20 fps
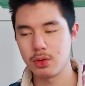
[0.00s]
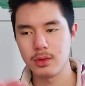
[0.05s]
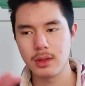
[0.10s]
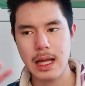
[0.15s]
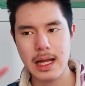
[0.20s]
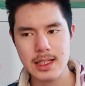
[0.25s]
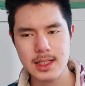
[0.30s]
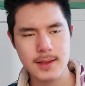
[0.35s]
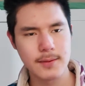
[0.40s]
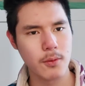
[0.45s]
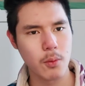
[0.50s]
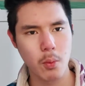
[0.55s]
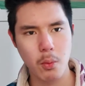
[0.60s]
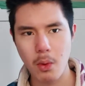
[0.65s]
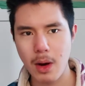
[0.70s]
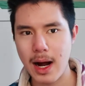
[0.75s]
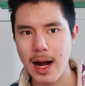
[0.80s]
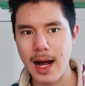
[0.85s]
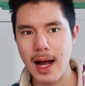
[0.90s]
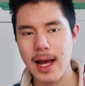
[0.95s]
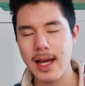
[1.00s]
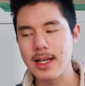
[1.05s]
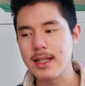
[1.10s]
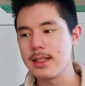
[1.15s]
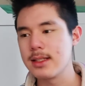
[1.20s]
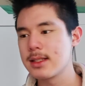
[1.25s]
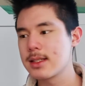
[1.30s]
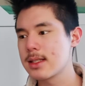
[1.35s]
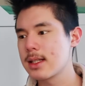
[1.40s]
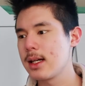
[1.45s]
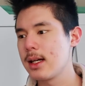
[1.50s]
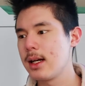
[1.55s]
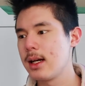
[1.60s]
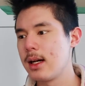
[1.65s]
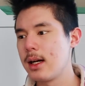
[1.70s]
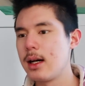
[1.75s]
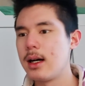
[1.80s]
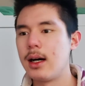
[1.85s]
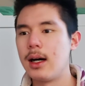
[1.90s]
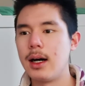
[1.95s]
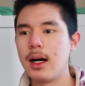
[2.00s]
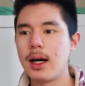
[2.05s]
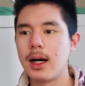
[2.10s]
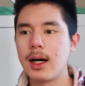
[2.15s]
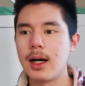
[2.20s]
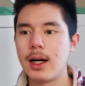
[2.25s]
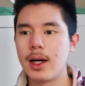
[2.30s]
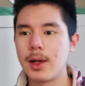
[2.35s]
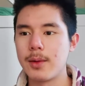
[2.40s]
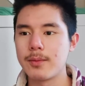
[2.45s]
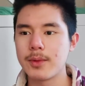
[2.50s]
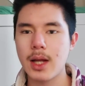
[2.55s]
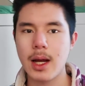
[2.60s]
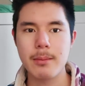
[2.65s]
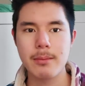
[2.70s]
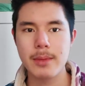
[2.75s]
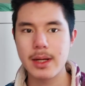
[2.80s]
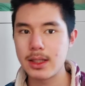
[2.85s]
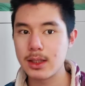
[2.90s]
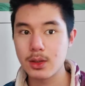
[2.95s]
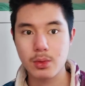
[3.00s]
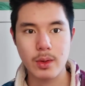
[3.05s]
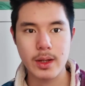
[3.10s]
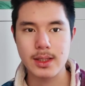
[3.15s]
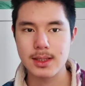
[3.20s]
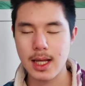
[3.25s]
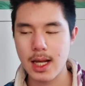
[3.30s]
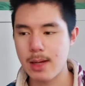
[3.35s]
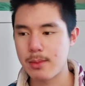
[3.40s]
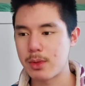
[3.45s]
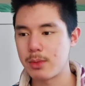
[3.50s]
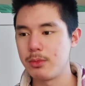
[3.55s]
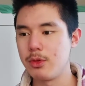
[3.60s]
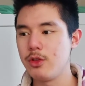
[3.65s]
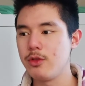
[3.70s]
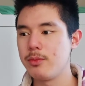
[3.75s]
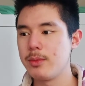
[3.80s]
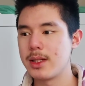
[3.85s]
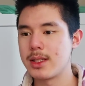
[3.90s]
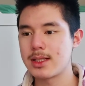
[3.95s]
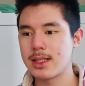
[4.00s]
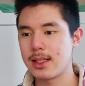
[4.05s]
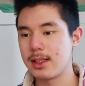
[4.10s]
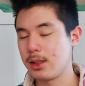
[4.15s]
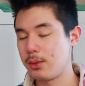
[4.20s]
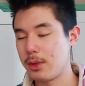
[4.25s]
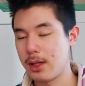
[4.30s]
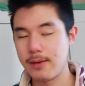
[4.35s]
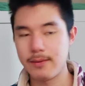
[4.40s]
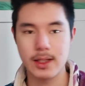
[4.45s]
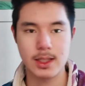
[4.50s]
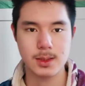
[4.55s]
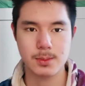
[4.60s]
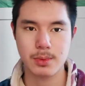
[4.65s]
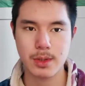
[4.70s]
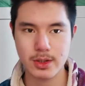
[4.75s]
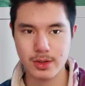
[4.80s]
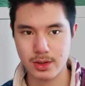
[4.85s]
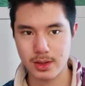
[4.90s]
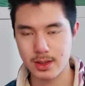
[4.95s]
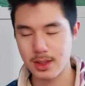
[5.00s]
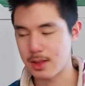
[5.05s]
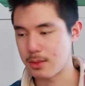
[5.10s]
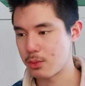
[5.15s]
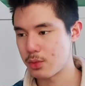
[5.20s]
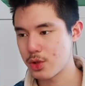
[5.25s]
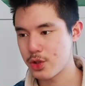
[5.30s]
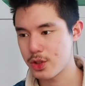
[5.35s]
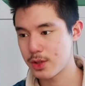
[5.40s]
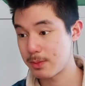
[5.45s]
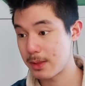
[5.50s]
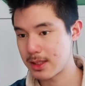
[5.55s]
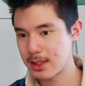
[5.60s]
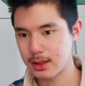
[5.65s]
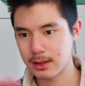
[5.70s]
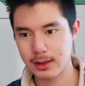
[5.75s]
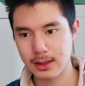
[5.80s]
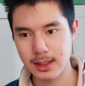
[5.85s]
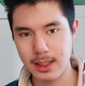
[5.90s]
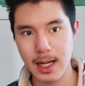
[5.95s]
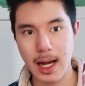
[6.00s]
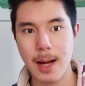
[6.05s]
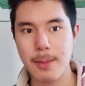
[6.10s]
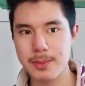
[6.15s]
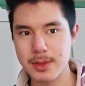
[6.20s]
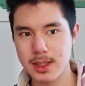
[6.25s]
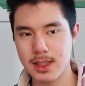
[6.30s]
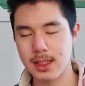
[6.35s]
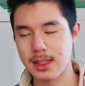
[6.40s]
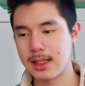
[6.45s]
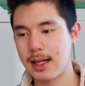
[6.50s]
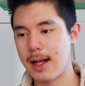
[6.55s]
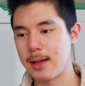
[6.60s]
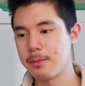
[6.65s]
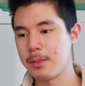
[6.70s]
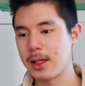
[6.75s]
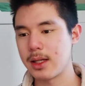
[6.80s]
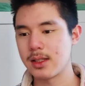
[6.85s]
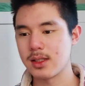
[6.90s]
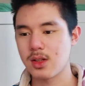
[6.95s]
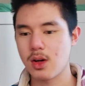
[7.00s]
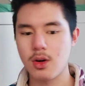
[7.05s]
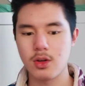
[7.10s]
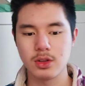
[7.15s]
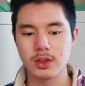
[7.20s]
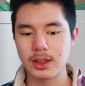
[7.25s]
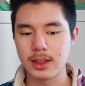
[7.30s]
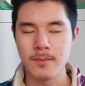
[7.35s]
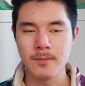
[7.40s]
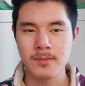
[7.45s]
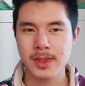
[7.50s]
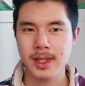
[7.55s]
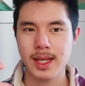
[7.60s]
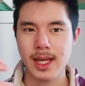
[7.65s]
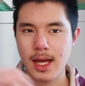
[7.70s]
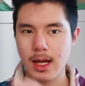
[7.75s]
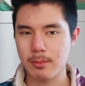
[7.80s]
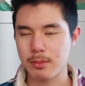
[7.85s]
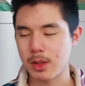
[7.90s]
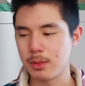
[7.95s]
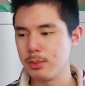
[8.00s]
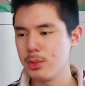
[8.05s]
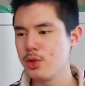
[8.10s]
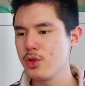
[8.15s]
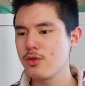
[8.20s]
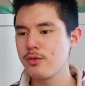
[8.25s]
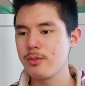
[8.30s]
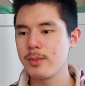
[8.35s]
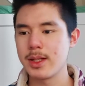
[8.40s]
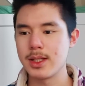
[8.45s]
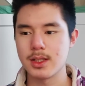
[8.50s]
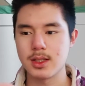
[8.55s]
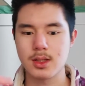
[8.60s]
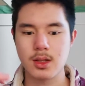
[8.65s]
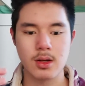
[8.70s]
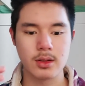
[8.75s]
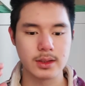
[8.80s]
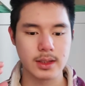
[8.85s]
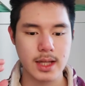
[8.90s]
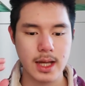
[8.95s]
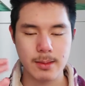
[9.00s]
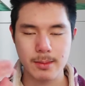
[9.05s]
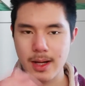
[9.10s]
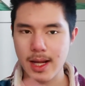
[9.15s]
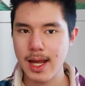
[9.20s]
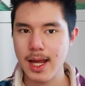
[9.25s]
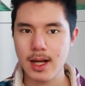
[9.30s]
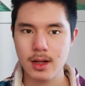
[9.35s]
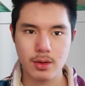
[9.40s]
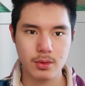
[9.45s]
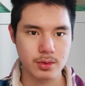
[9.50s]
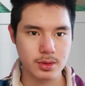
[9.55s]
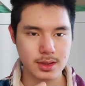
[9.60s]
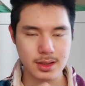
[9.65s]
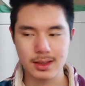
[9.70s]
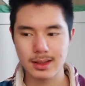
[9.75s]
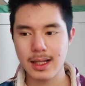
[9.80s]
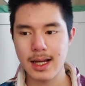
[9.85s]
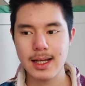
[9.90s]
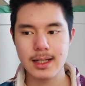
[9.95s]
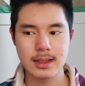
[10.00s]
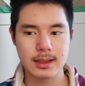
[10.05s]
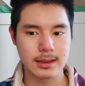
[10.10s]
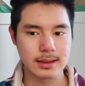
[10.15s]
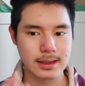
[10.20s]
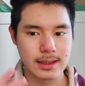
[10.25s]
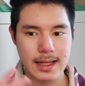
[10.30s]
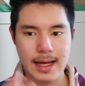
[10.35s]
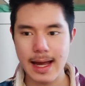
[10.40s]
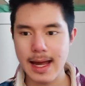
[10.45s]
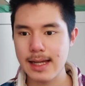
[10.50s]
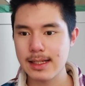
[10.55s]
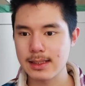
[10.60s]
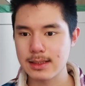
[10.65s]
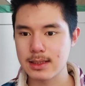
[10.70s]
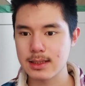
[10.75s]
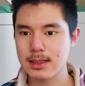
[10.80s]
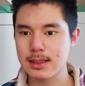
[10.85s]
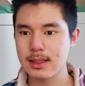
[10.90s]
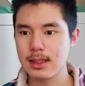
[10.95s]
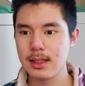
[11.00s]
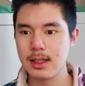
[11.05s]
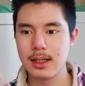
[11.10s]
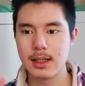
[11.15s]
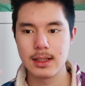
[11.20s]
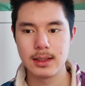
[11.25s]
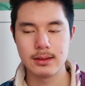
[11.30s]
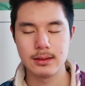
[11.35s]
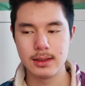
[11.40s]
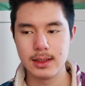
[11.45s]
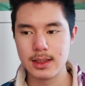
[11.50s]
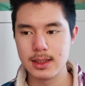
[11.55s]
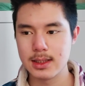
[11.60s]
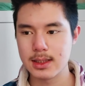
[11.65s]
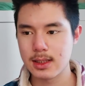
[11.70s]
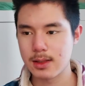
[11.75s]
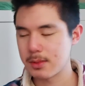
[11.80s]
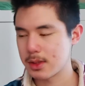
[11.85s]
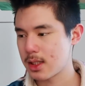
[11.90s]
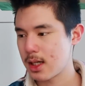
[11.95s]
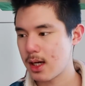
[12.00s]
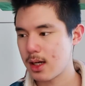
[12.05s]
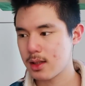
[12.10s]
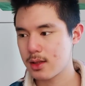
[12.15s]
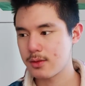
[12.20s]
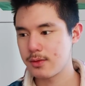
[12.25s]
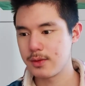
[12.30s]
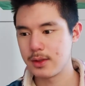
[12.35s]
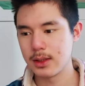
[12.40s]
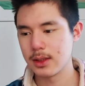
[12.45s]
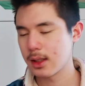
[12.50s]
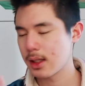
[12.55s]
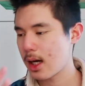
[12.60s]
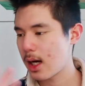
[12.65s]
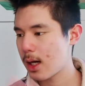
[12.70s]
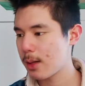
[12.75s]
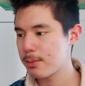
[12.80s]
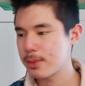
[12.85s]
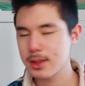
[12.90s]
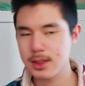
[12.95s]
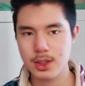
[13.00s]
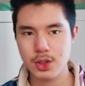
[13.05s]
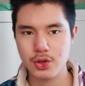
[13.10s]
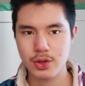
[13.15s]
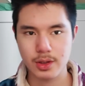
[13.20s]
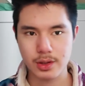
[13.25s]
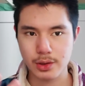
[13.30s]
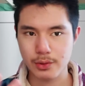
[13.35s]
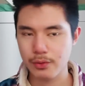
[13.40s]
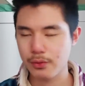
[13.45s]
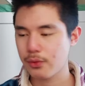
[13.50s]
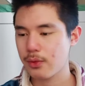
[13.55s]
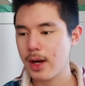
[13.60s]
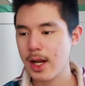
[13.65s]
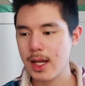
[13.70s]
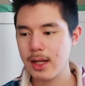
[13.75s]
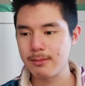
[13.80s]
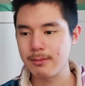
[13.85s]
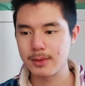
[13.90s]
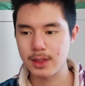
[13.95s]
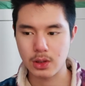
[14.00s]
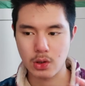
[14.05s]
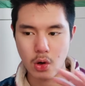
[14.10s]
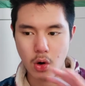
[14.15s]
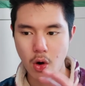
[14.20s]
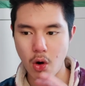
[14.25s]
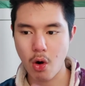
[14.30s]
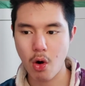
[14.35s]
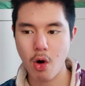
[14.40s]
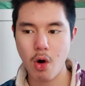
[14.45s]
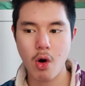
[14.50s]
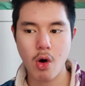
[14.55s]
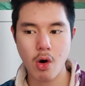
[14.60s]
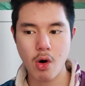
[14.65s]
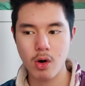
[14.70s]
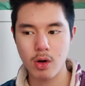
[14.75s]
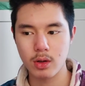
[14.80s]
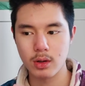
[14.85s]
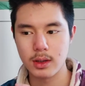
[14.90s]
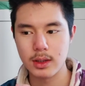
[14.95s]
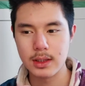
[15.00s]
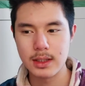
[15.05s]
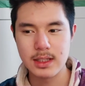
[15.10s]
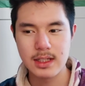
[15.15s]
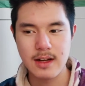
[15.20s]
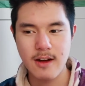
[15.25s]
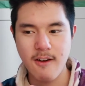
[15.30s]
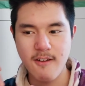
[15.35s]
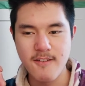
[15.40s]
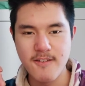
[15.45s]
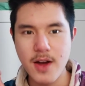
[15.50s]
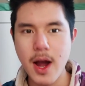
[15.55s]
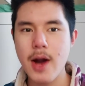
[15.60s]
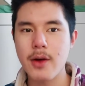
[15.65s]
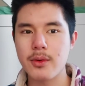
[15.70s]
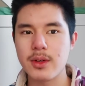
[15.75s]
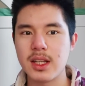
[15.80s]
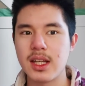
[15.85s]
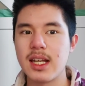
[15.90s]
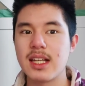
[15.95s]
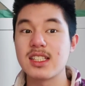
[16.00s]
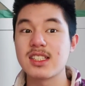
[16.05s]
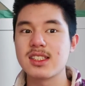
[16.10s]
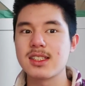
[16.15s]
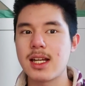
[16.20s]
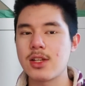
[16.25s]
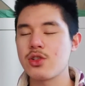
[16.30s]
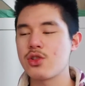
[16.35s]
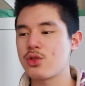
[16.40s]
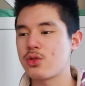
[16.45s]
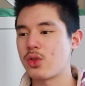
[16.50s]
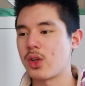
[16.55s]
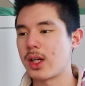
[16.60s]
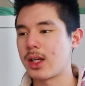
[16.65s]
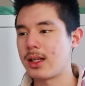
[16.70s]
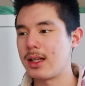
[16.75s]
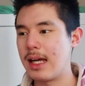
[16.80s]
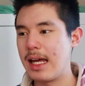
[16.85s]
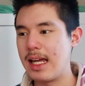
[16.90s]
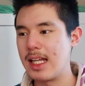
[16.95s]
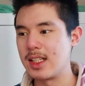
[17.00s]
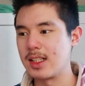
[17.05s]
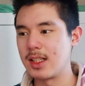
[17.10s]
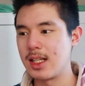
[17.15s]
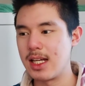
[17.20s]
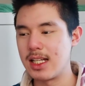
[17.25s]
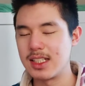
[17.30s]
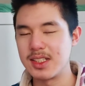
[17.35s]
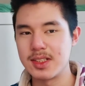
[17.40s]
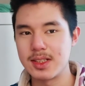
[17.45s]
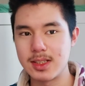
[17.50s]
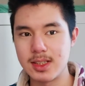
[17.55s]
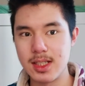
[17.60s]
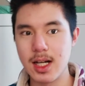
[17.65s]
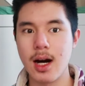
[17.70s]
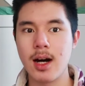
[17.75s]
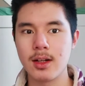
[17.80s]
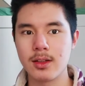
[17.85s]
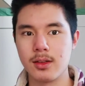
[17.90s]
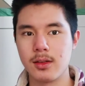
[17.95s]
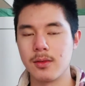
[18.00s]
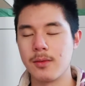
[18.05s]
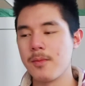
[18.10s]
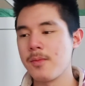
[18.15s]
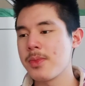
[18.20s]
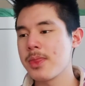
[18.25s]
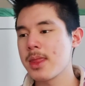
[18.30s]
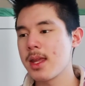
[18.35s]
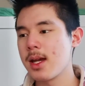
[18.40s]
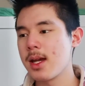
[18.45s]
Lots of wides, not many crazy camera movements. And then we have expressionism, which is basically the opposite of that, because all the camera movements, all the camera angles, the lighting, the edits, the cinematography, the composition of the frame, they're all very eccentric and done